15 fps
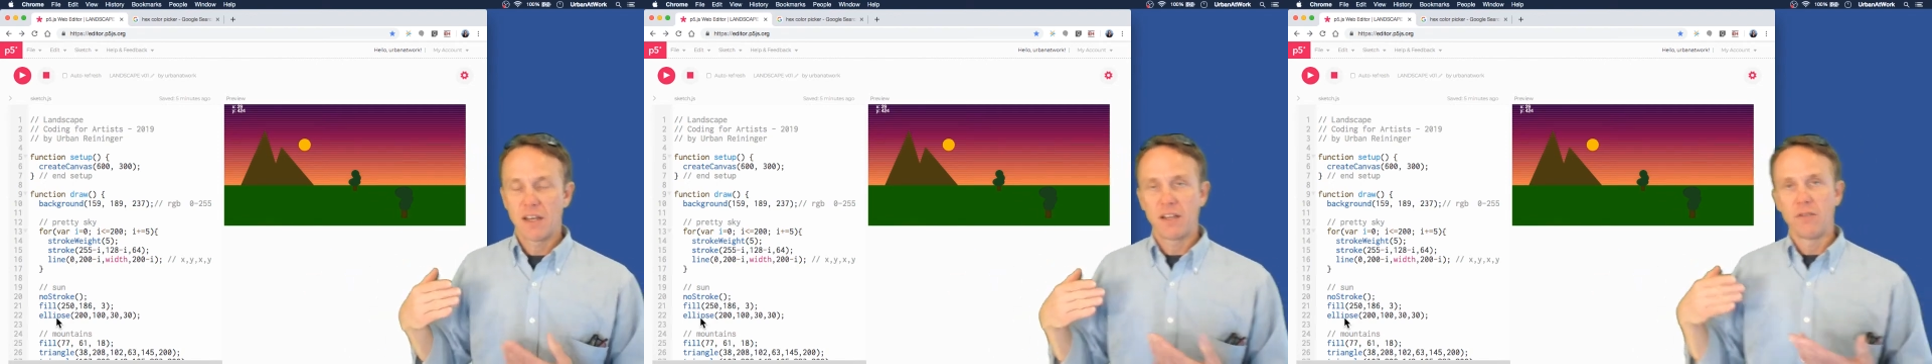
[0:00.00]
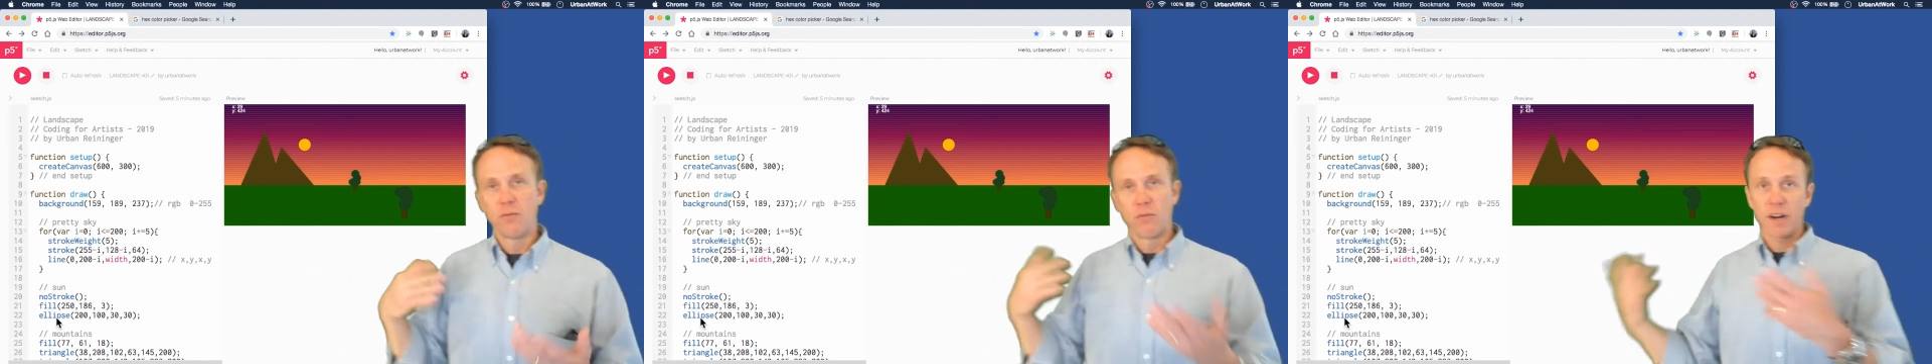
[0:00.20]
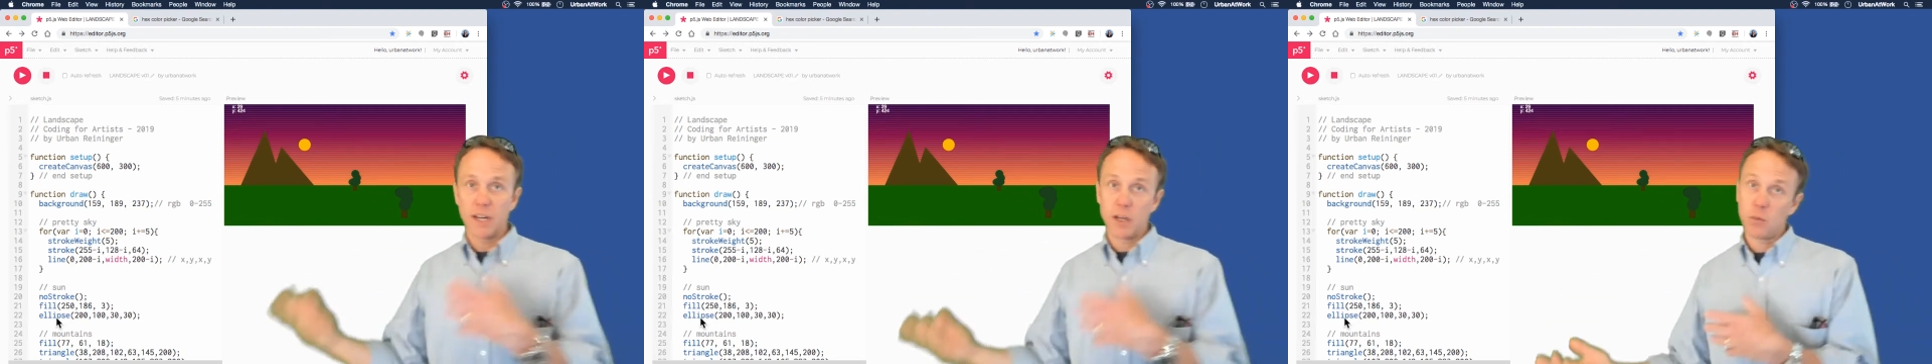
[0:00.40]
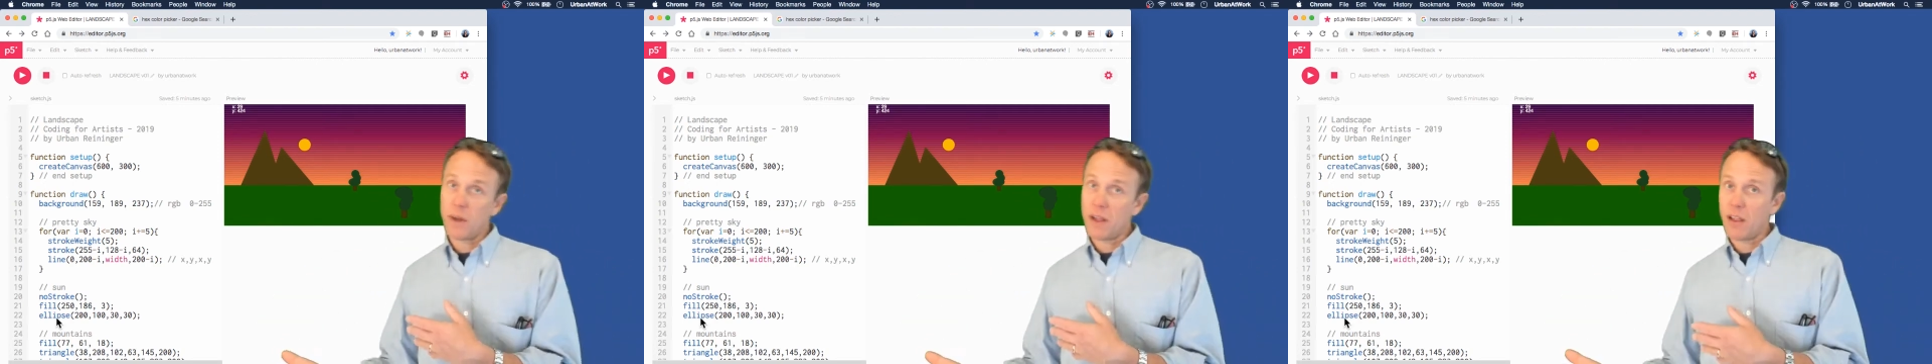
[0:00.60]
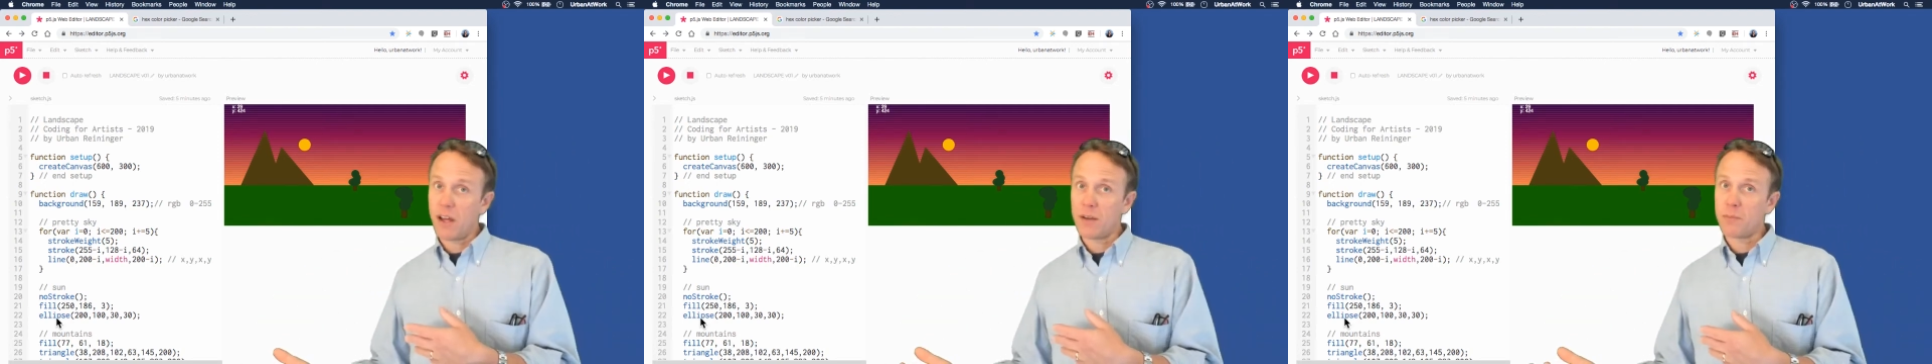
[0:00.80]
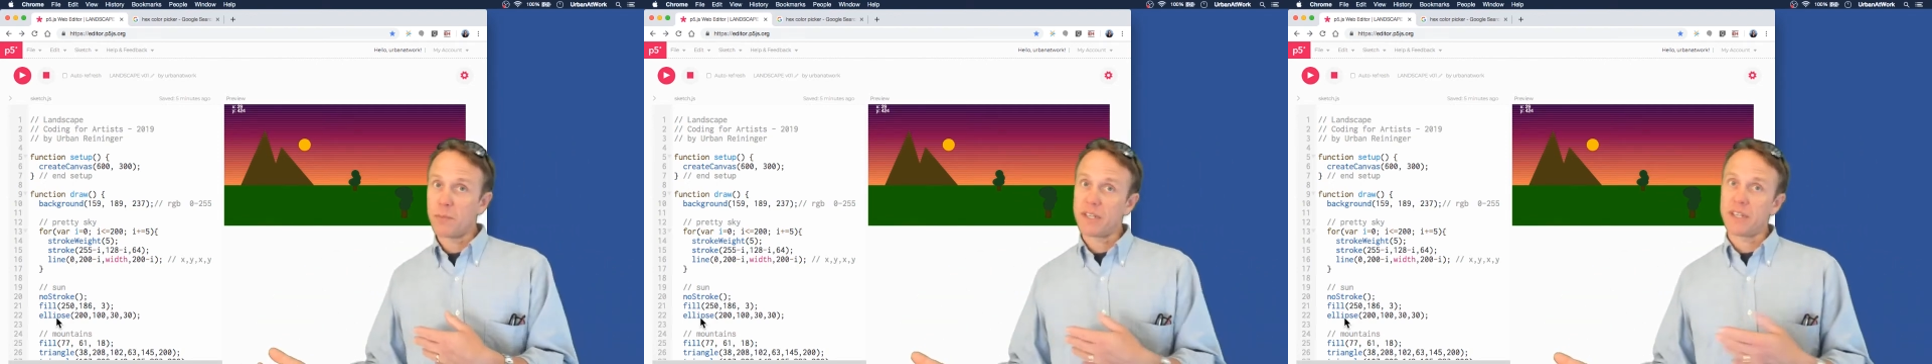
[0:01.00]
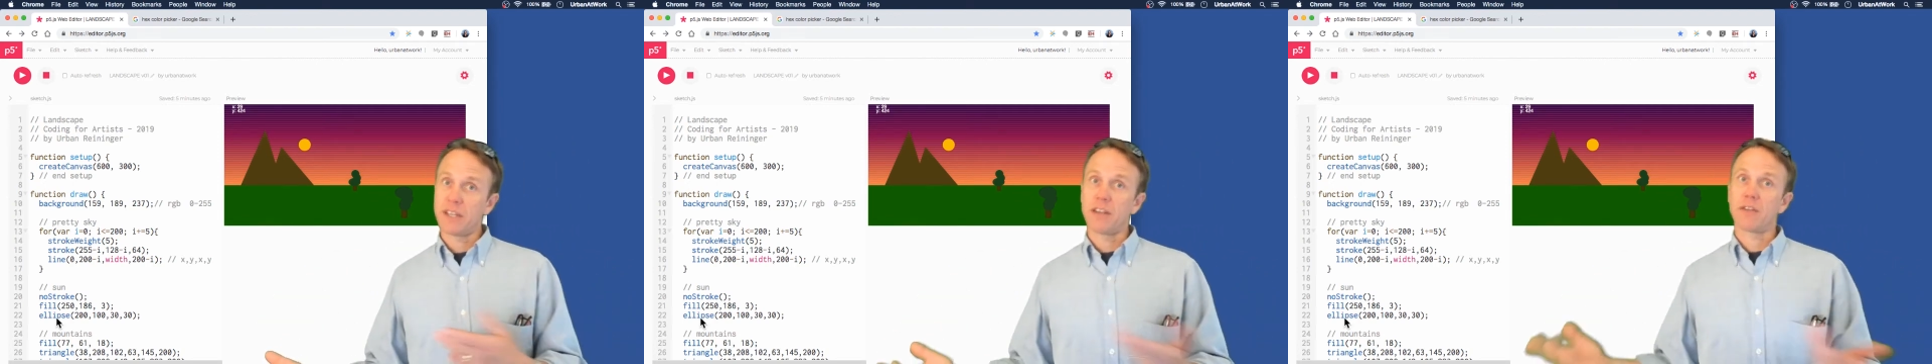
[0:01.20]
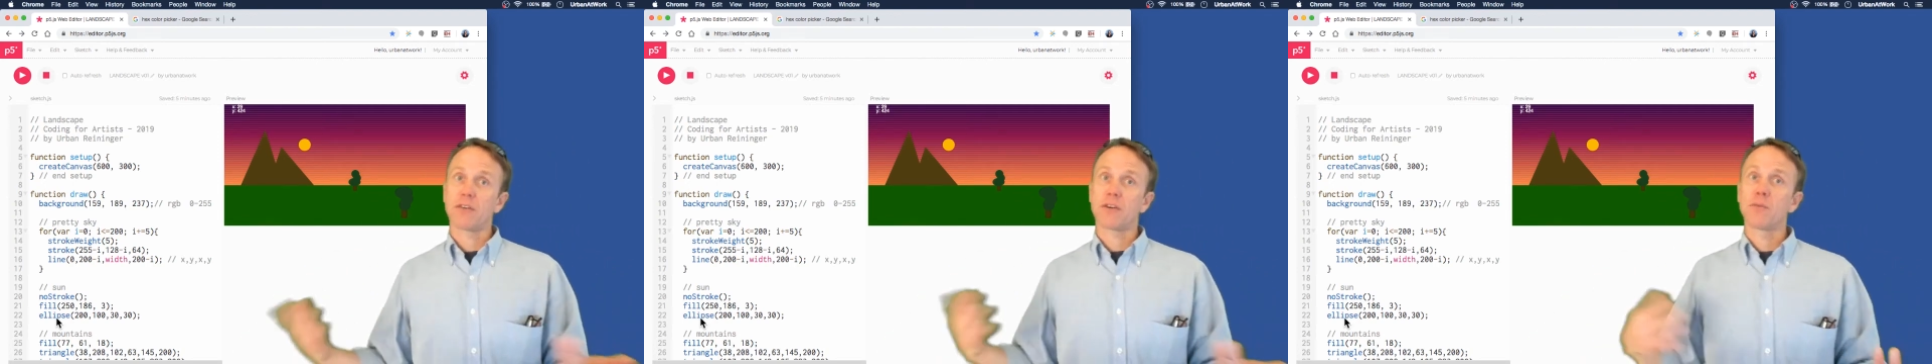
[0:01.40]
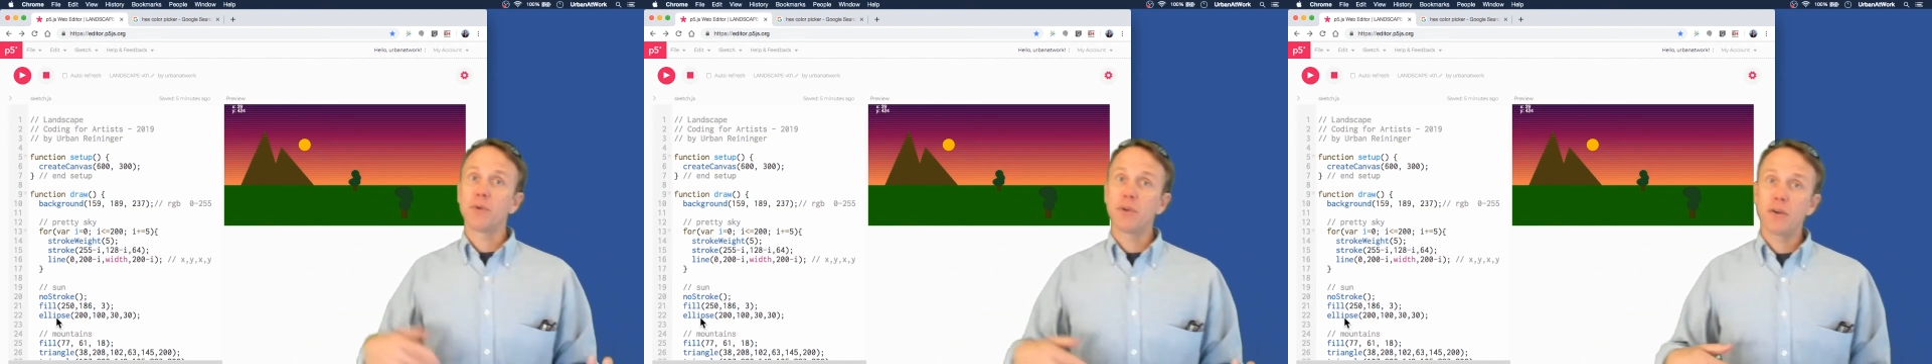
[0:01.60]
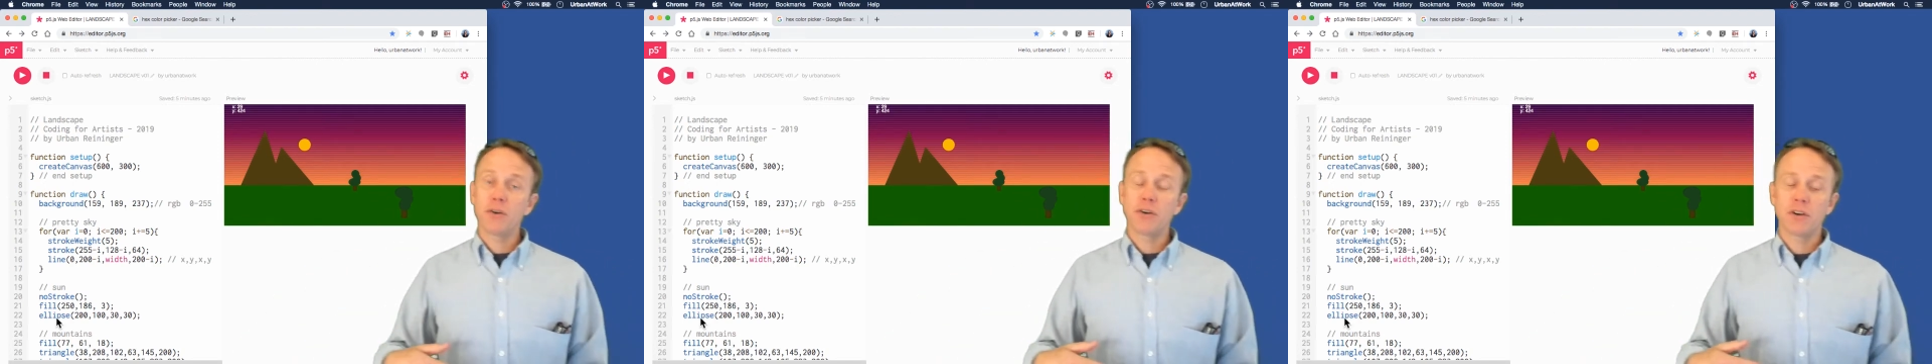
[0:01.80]
running well on a particular
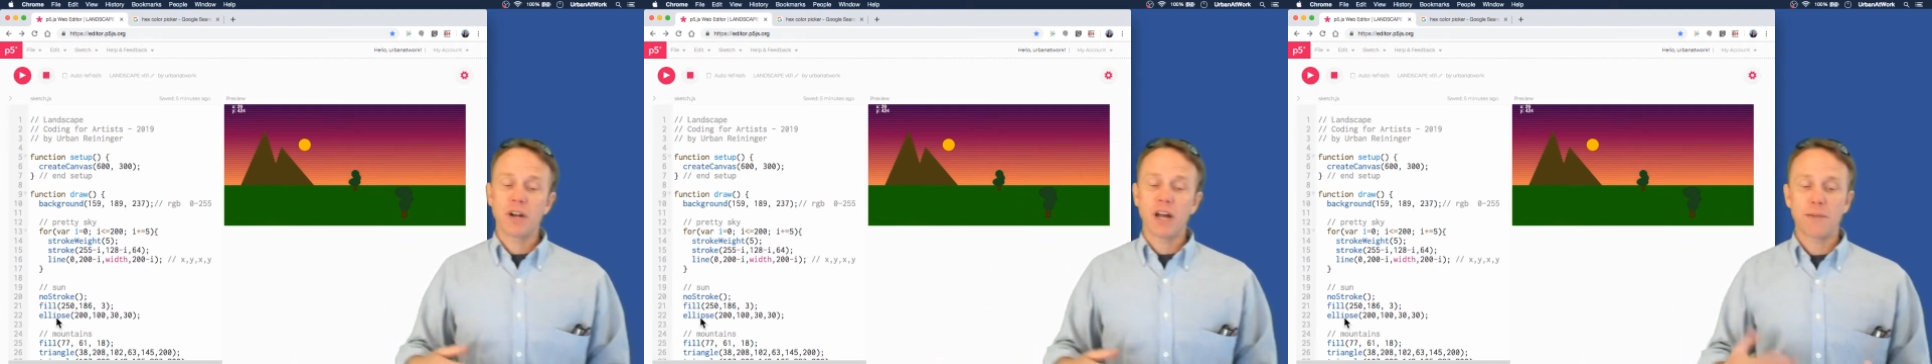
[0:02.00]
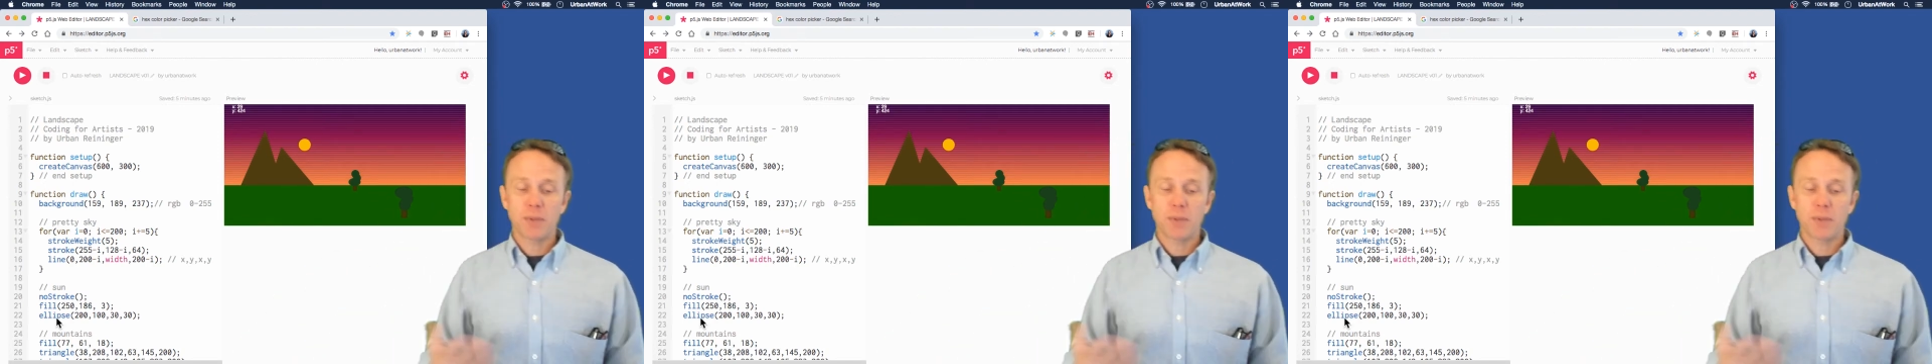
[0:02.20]
computer or not,